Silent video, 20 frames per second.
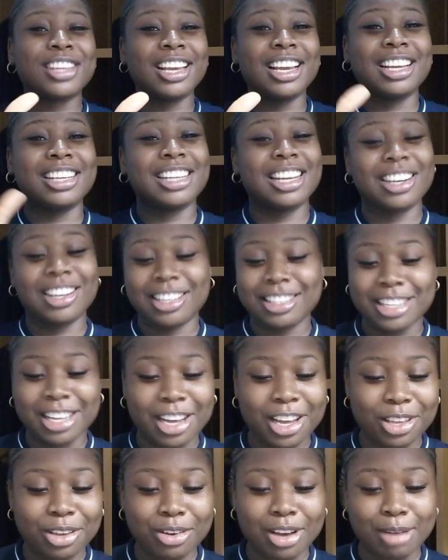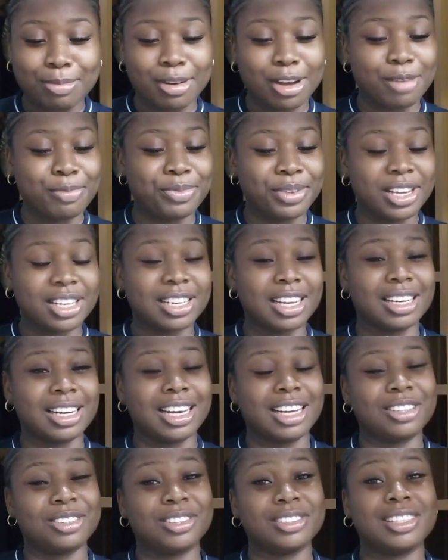thing they don't tell you about being an
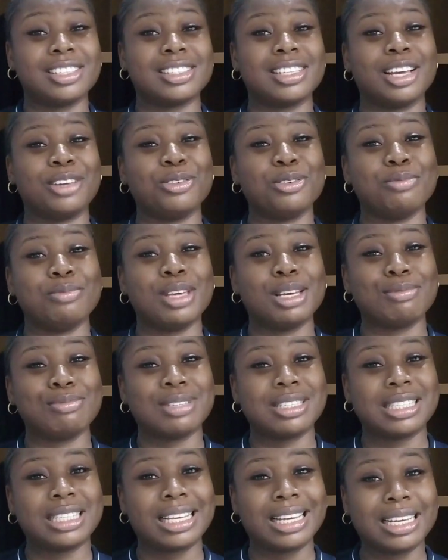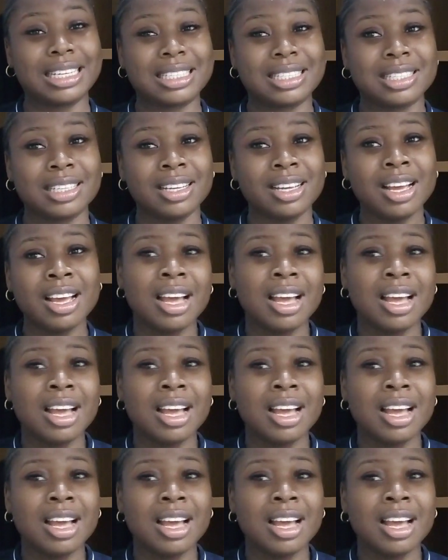adult is that you make mistakes.